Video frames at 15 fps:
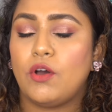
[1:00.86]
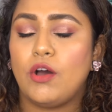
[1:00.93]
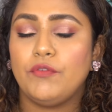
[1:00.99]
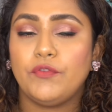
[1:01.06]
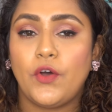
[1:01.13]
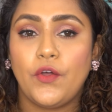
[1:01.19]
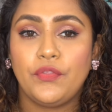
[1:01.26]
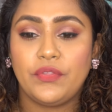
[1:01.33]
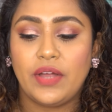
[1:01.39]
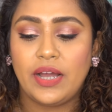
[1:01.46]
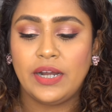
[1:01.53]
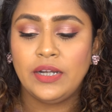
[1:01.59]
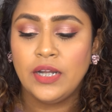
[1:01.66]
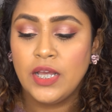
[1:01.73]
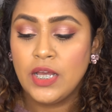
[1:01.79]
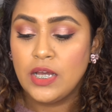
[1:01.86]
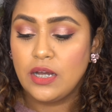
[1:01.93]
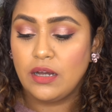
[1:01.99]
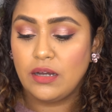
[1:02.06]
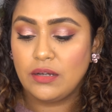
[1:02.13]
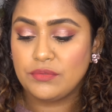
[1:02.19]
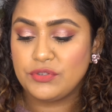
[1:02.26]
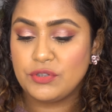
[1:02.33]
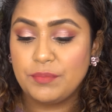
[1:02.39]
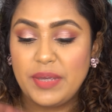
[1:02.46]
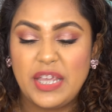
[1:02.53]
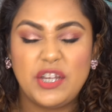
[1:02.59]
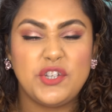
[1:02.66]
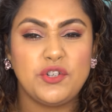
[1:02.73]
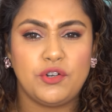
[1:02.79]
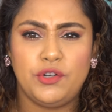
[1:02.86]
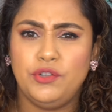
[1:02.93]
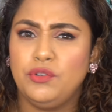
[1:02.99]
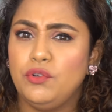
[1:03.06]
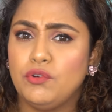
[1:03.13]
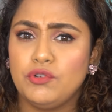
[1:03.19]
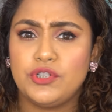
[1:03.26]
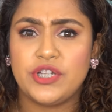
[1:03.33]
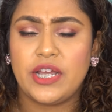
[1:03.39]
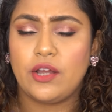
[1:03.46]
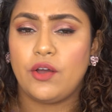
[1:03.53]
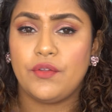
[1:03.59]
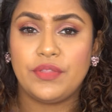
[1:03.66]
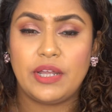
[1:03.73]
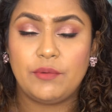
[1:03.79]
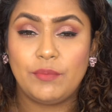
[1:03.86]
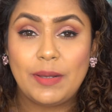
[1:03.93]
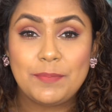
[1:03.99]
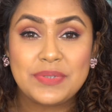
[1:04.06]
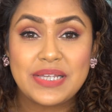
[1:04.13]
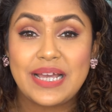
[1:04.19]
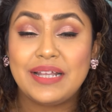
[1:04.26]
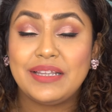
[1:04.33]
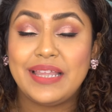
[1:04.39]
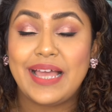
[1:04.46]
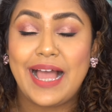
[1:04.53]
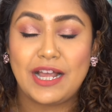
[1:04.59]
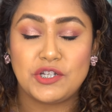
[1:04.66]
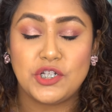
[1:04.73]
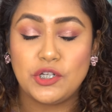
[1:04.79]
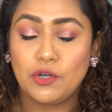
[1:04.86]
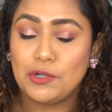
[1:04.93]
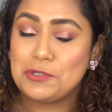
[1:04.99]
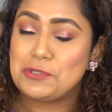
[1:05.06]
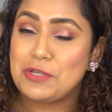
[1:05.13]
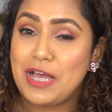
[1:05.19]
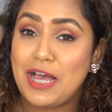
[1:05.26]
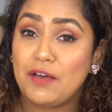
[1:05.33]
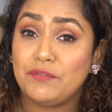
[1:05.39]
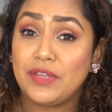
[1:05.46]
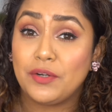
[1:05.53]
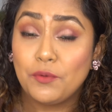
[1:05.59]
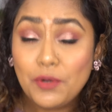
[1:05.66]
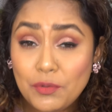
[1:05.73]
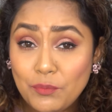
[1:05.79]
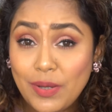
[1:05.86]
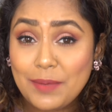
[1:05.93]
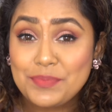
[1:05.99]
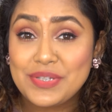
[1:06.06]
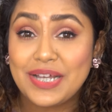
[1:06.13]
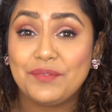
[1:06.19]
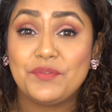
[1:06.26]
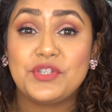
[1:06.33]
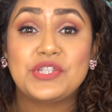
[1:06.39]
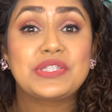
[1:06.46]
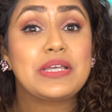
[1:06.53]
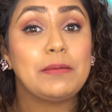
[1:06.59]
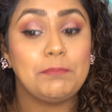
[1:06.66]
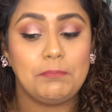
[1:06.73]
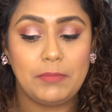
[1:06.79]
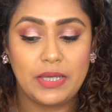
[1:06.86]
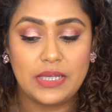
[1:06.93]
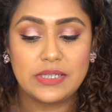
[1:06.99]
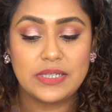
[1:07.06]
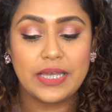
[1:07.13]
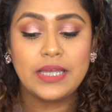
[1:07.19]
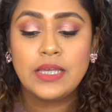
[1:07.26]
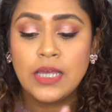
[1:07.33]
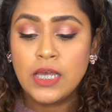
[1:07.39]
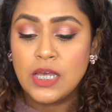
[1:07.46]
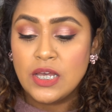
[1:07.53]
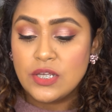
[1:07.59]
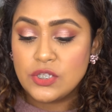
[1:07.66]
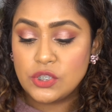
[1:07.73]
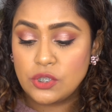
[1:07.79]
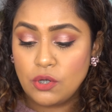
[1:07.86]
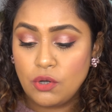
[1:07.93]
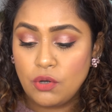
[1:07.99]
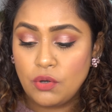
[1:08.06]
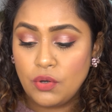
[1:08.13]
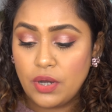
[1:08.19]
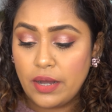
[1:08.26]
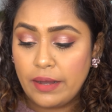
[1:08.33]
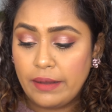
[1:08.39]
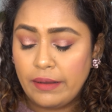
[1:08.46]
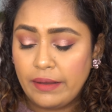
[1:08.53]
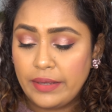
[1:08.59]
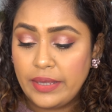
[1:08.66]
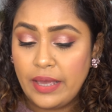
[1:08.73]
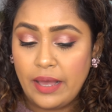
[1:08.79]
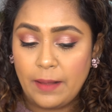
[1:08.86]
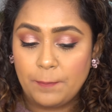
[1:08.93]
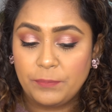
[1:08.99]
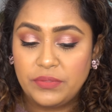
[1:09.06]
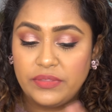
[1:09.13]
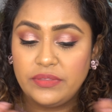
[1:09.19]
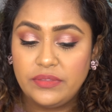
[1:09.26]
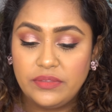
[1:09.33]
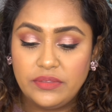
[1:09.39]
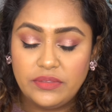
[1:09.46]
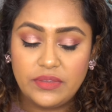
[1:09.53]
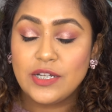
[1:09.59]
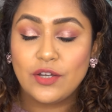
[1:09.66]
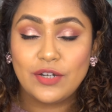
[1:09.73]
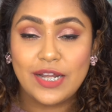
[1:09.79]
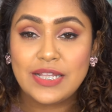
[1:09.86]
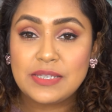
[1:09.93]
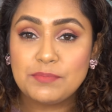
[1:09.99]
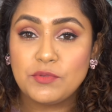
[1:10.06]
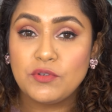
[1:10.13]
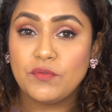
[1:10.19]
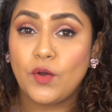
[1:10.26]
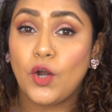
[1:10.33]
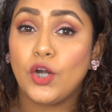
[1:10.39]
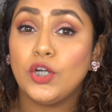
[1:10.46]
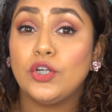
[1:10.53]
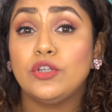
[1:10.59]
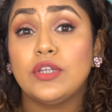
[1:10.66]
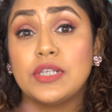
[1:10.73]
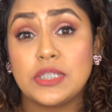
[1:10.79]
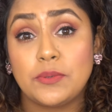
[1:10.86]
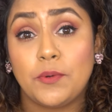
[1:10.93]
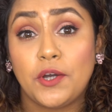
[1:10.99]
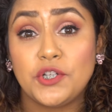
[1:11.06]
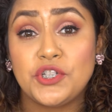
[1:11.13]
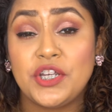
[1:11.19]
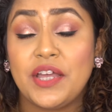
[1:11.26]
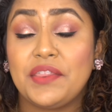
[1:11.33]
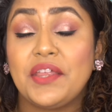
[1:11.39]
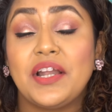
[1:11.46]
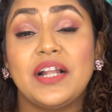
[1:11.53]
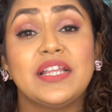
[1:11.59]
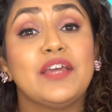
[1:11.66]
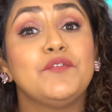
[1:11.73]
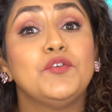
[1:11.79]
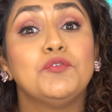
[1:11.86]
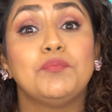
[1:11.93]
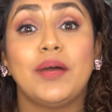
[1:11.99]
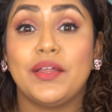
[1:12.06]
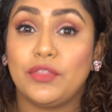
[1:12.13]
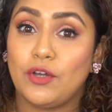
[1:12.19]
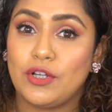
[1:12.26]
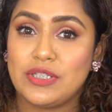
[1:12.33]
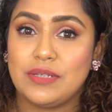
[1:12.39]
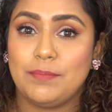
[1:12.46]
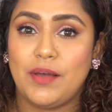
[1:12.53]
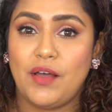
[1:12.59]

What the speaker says: off on that. So make sure you go check on their website. They actually also have their own website, which is amazing. So, Now let's move on to the swatching and then I'll give you my thoughts